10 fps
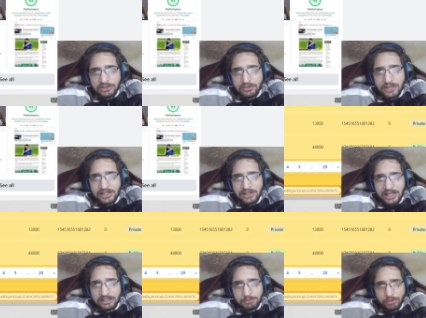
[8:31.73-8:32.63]
you can
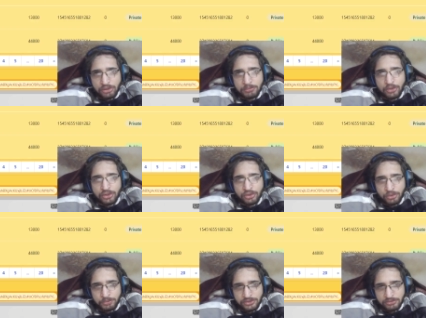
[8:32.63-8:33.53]
explore more
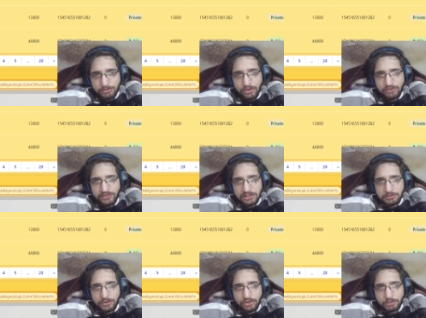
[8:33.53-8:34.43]
groups more
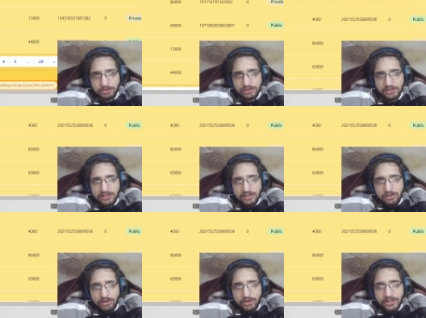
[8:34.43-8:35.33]
facebook groups
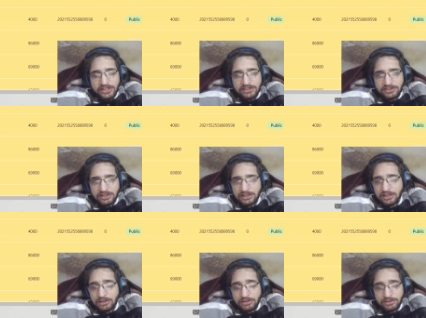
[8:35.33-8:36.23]
on a
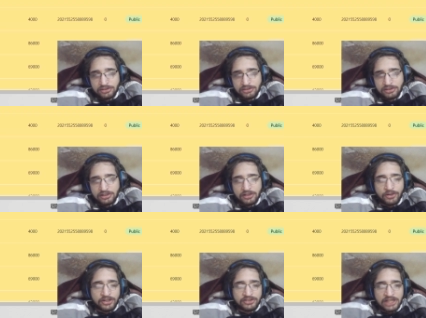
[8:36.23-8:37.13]
sing uh,
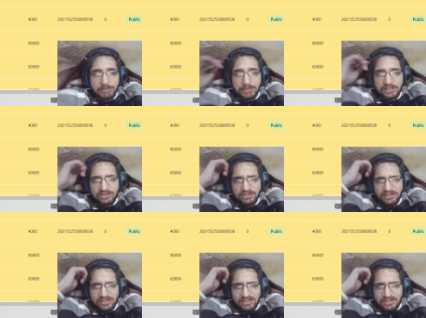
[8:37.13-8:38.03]
on a same niche
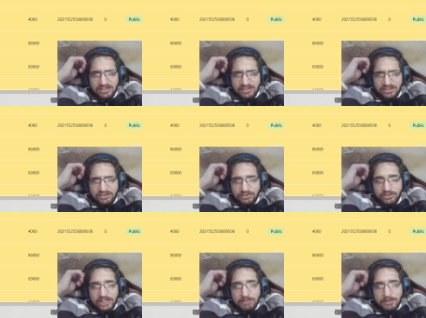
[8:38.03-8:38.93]
so
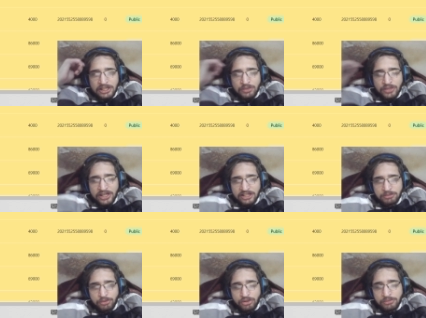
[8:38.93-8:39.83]
thereby you can
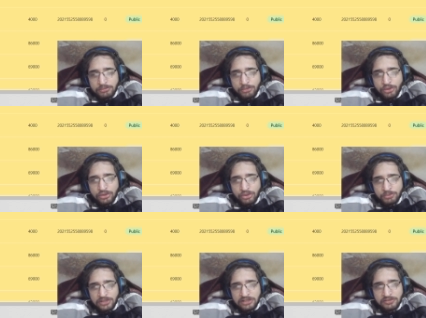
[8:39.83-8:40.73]
explore more
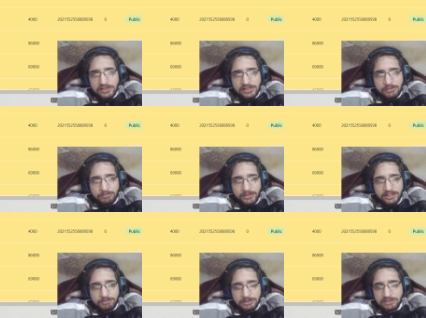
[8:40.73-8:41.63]
groups as well by
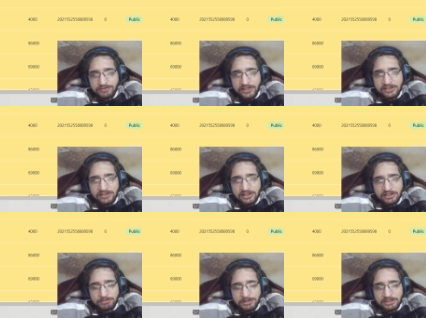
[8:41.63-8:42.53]
specifying
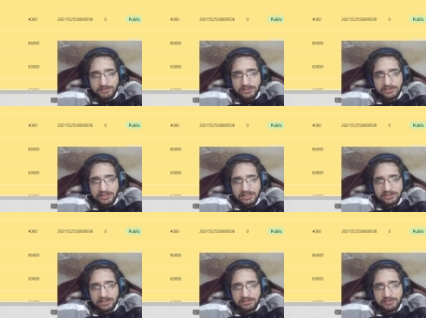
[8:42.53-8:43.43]
specific
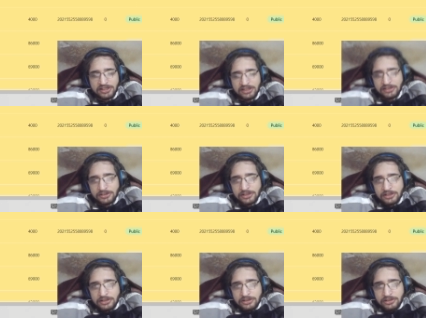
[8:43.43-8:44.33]
cities as well
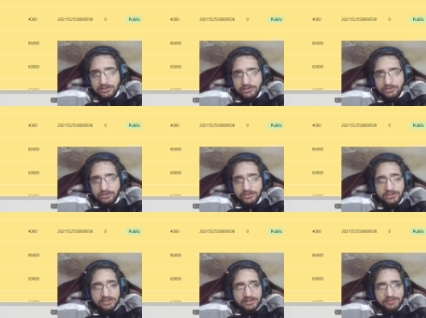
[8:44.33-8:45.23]
so
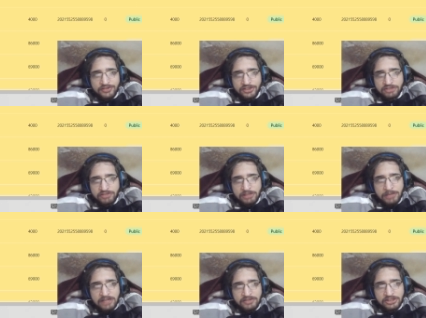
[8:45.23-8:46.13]
this is the first way
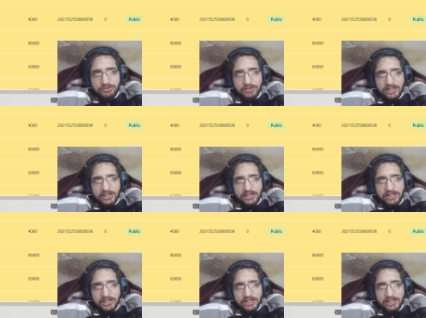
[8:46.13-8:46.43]
by which you can